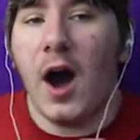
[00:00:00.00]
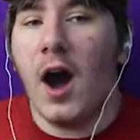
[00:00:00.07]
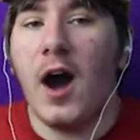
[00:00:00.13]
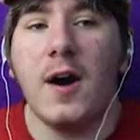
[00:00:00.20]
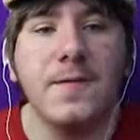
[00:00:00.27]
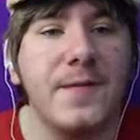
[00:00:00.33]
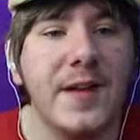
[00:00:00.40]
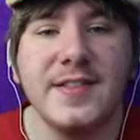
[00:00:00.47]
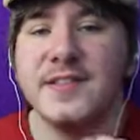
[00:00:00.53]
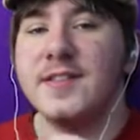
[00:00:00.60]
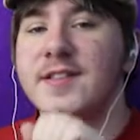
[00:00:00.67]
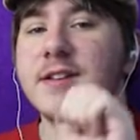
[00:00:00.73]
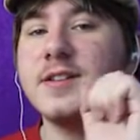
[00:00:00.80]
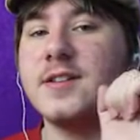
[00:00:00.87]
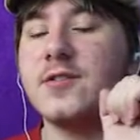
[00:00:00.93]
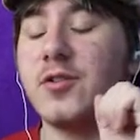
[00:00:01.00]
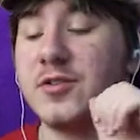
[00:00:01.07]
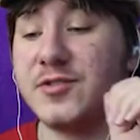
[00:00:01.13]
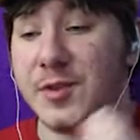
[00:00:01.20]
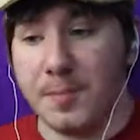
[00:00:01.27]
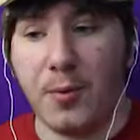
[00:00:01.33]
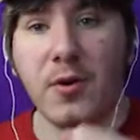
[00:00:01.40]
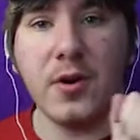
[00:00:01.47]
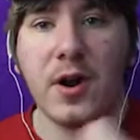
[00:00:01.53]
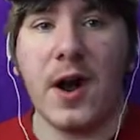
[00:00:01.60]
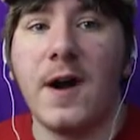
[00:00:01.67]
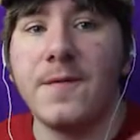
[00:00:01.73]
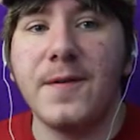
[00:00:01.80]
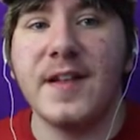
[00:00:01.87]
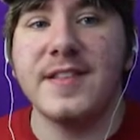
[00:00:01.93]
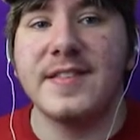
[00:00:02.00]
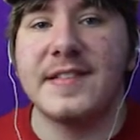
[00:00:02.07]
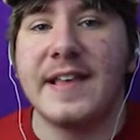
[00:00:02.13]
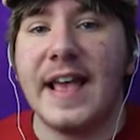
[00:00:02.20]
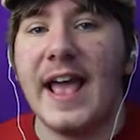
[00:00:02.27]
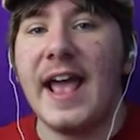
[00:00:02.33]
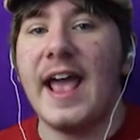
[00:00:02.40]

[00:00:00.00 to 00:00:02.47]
Offense, or support, offense,